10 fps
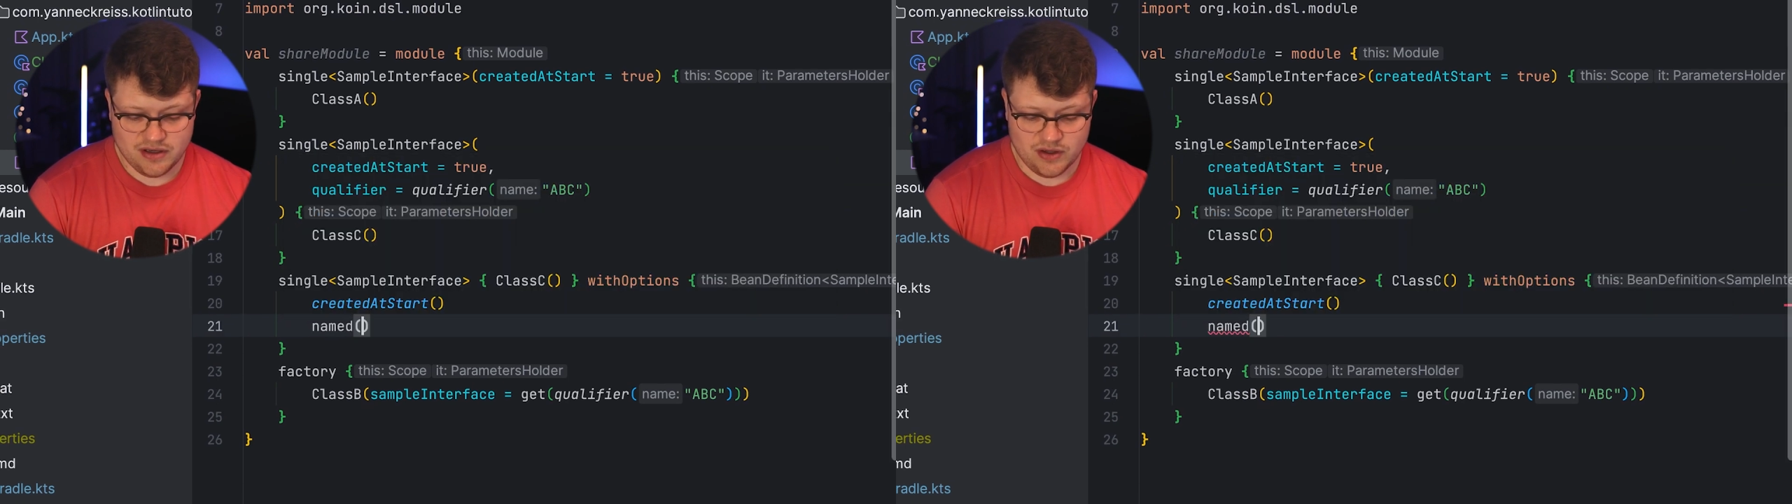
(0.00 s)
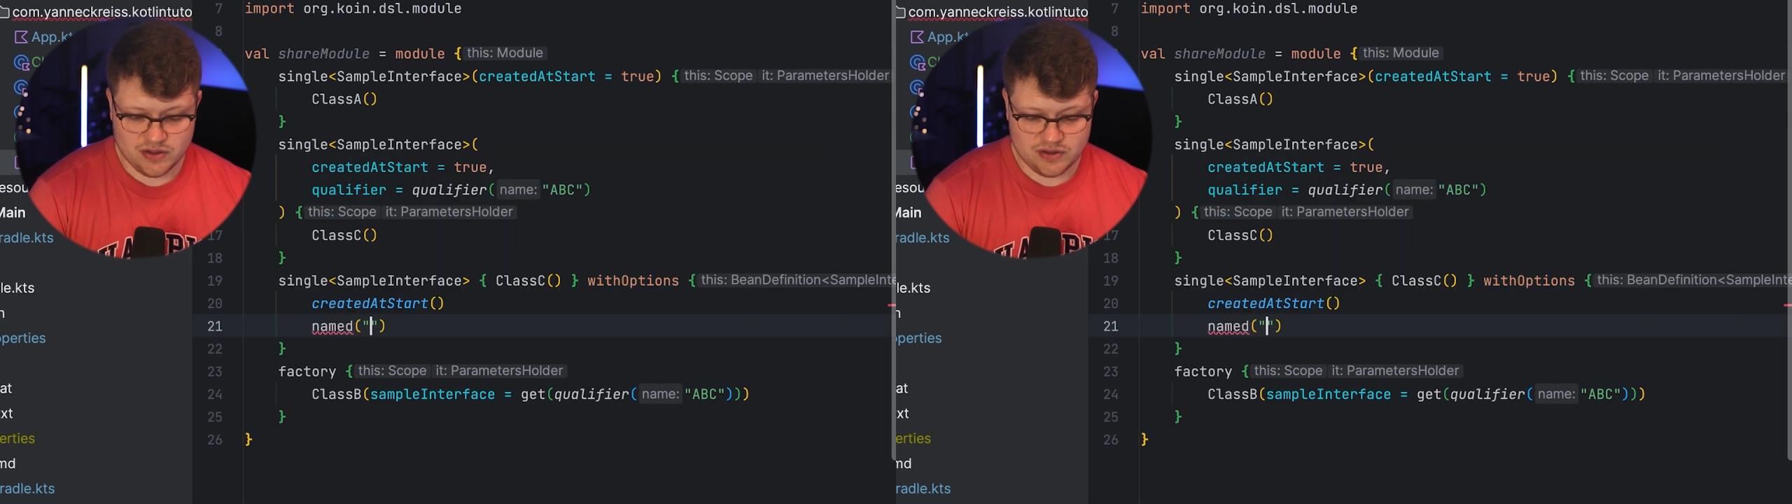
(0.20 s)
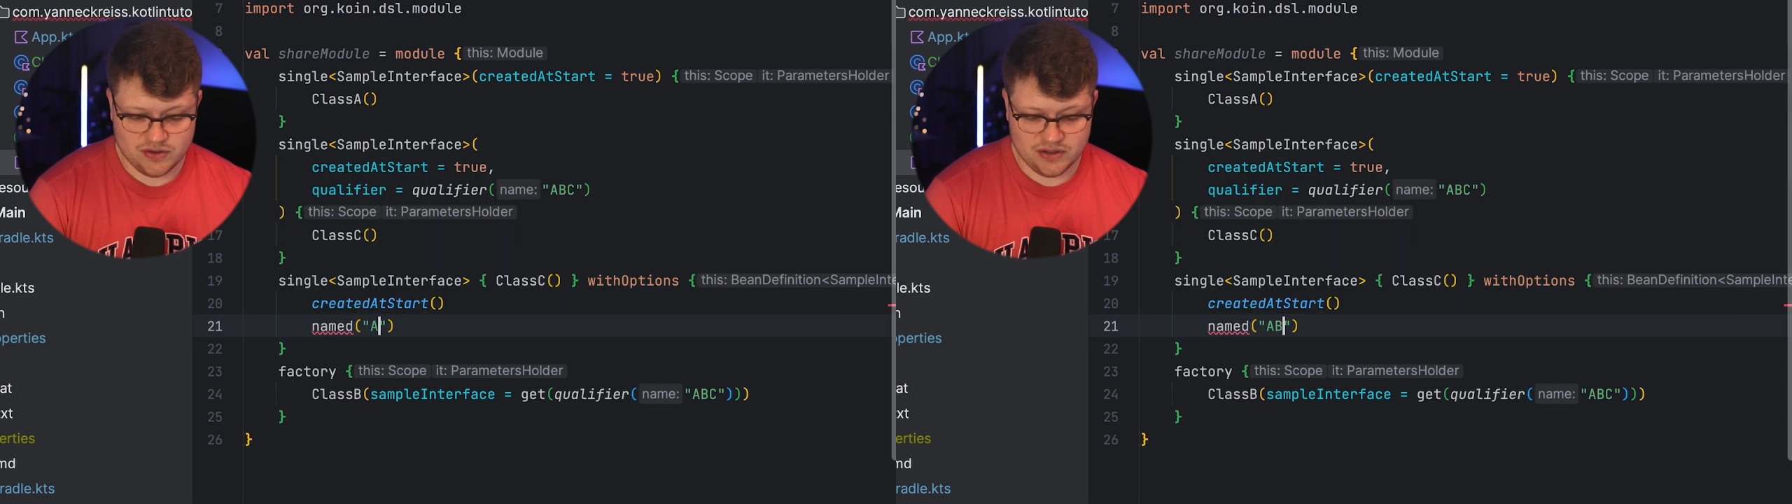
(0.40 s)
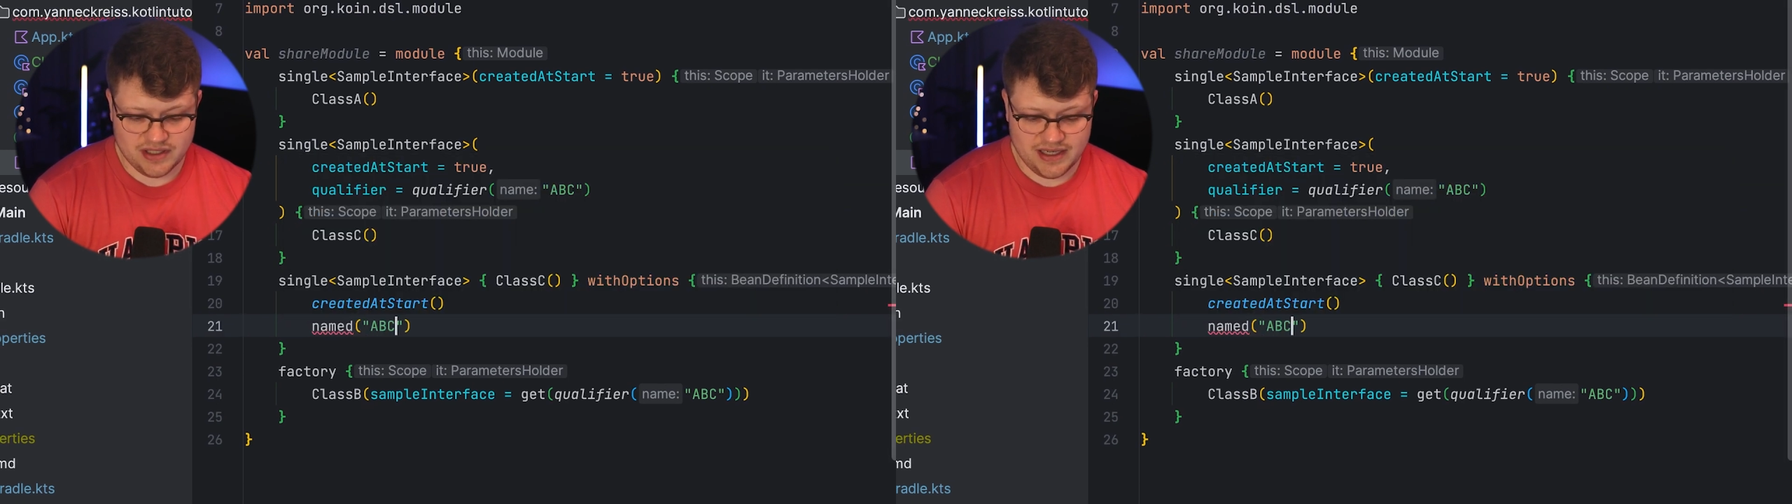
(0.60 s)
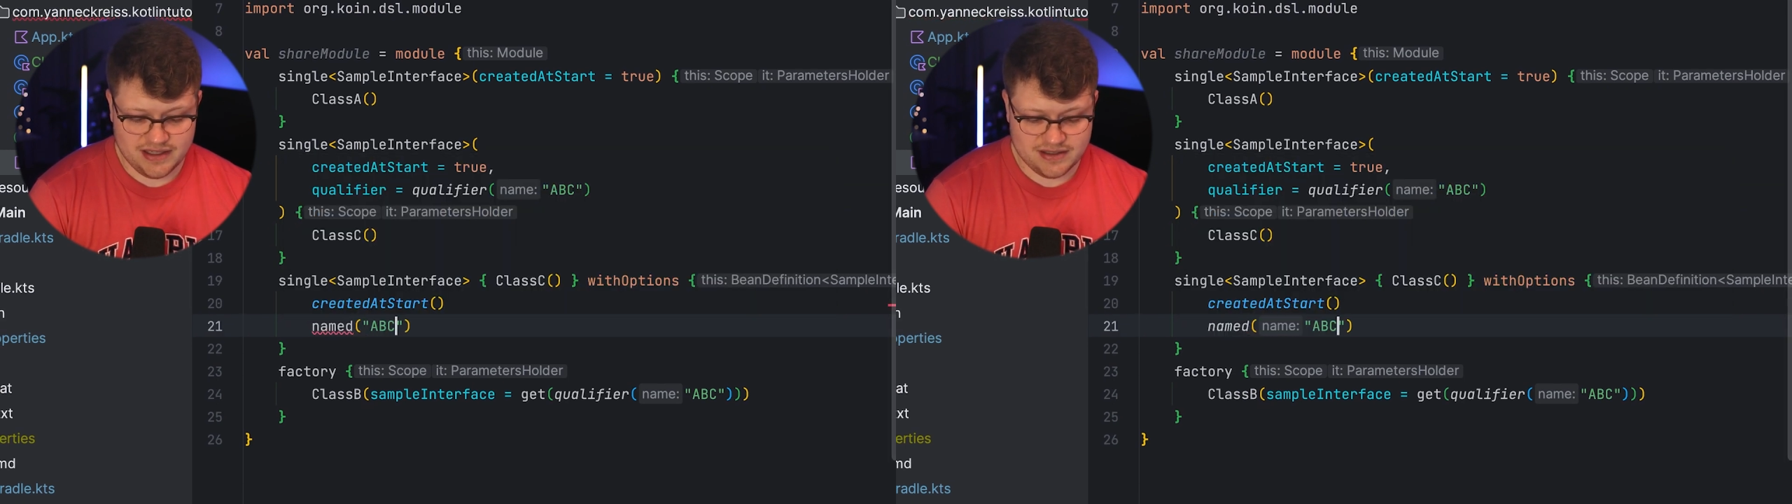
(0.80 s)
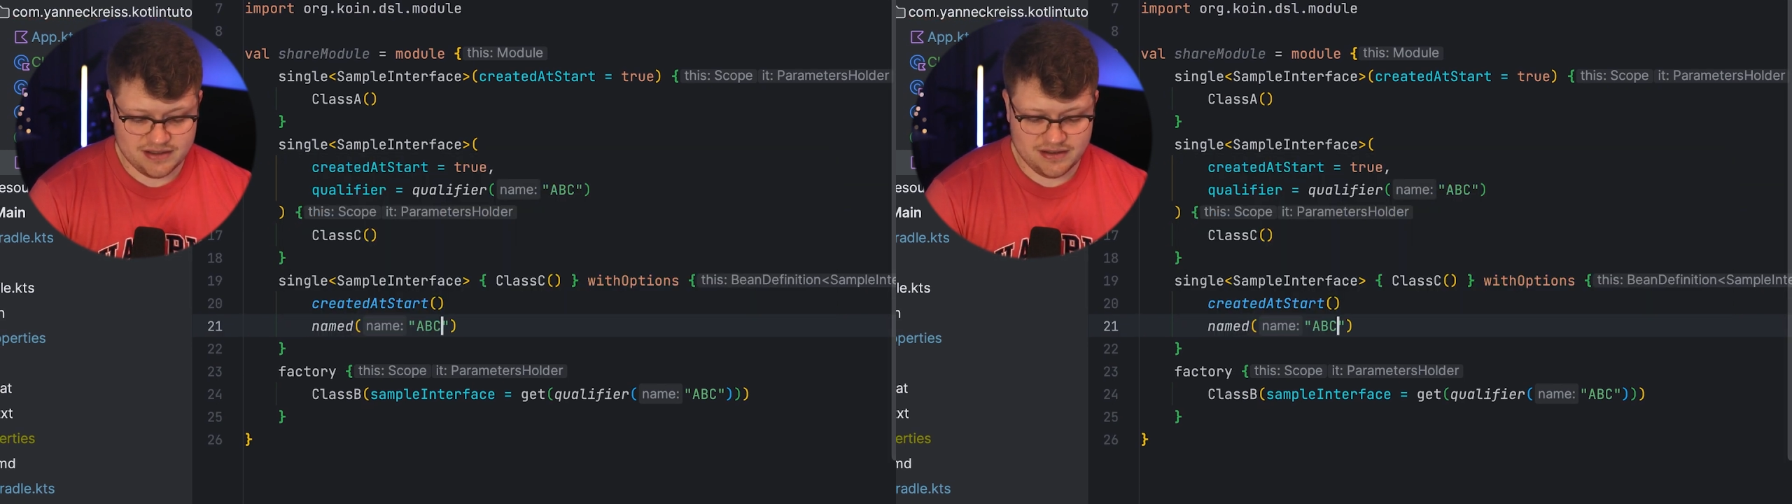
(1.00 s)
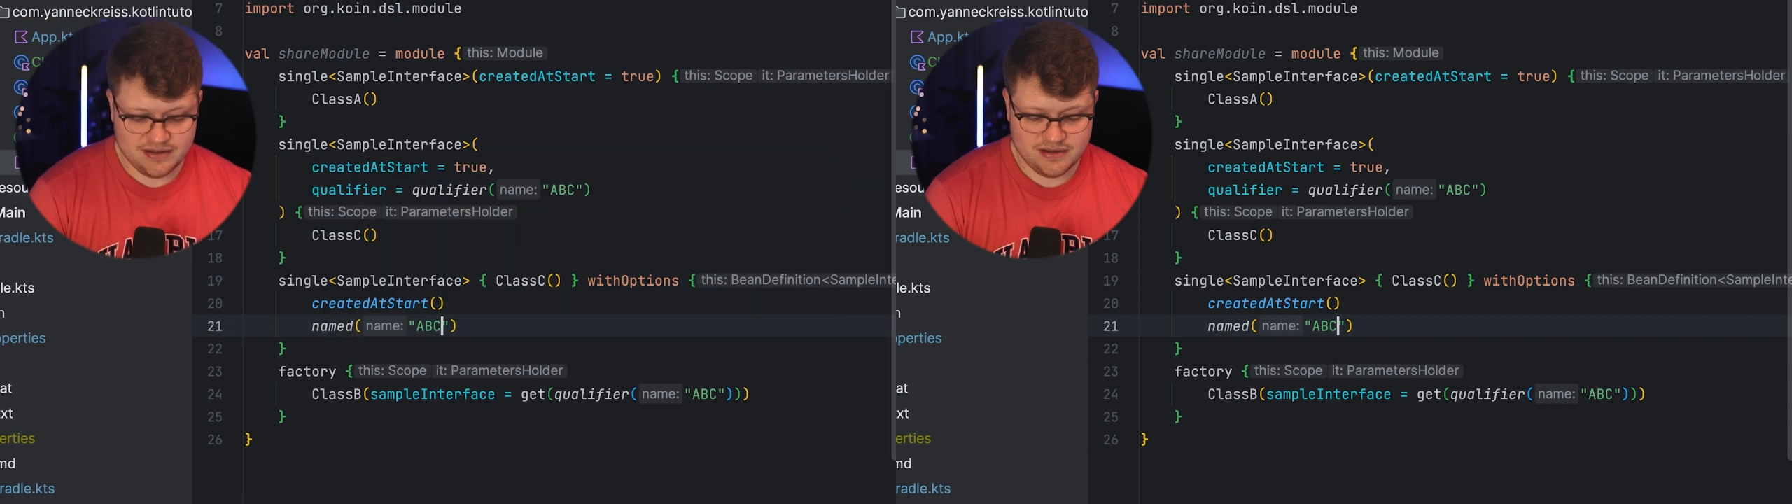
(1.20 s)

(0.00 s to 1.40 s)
also contains